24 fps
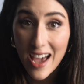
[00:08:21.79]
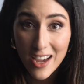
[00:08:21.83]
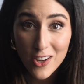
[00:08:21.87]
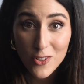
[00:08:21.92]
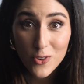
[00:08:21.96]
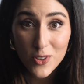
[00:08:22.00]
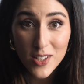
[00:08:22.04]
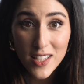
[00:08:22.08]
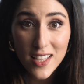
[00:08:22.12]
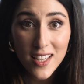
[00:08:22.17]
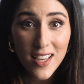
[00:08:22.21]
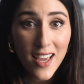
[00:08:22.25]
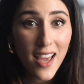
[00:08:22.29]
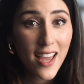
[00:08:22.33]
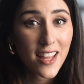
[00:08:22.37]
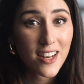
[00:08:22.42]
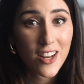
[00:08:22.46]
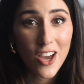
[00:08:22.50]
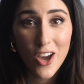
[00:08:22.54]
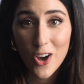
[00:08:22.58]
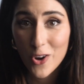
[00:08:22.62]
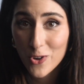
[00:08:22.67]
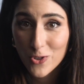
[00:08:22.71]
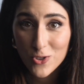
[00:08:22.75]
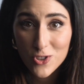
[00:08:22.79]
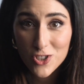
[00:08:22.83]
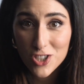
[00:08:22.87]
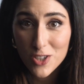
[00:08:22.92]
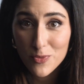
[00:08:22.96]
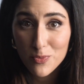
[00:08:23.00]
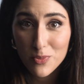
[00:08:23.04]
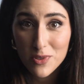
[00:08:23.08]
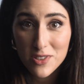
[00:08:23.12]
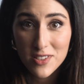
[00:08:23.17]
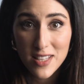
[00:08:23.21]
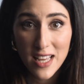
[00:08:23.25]
equity and
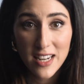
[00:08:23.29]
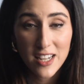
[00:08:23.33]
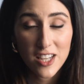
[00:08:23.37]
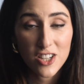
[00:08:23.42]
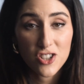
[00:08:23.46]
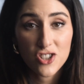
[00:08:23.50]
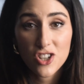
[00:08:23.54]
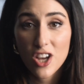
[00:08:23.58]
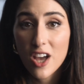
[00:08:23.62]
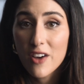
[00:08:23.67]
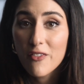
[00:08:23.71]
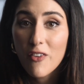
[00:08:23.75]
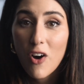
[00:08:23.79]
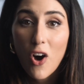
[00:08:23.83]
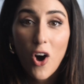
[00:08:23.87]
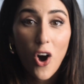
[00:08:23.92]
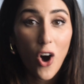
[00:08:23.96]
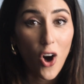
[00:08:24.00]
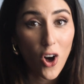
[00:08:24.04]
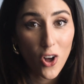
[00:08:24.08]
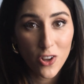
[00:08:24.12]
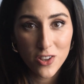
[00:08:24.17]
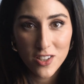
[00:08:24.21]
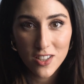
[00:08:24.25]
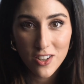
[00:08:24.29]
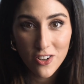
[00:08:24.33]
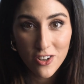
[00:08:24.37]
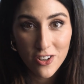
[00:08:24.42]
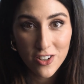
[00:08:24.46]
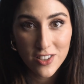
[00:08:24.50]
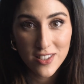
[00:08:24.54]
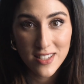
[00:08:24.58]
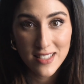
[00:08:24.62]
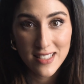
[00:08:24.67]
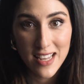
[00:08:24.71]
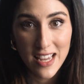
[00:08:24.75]
ownership percentage of all the
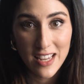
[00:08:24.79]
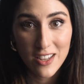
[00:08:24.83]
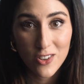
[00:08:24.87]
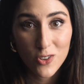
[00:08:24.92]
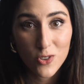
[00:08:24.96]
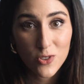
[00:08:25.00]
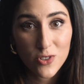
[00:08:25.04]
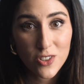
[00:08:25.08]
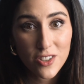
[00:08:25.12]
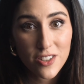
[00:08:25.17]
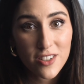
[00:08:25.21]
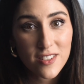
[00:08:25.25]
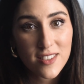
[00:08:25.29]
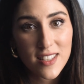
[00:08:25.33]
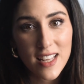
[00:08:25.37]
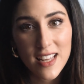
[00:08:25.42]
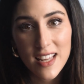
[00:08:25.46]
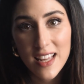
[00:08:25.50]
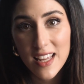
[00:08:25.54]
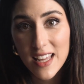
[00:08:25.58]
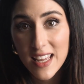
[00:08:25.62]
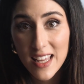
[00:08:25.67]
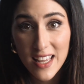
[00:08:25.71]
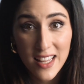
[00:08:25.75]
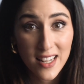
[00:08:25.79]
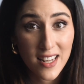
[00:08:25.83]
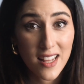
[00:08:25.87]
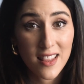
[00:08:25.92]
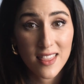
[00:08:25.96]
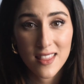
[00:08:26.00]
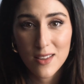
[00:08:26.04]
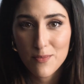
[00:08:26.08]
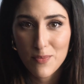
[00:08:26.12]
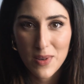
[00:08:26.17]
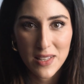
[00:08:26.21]
current stakeholders in the